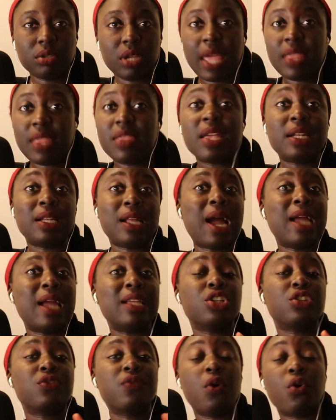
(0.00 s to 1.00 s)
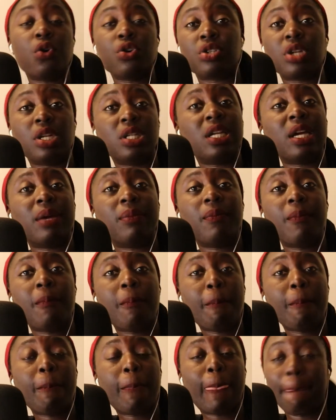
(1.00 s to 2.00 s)
And then I just focus on them
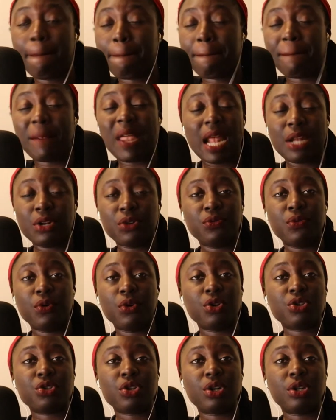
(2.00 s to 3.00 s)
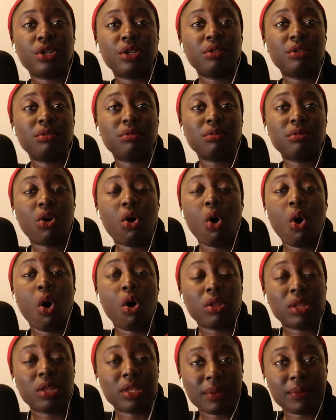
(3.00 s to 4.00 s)
and I don't focus on
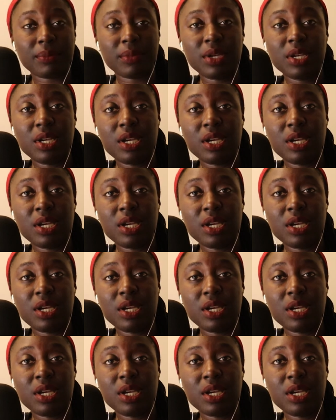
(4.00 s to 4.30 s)
all of them.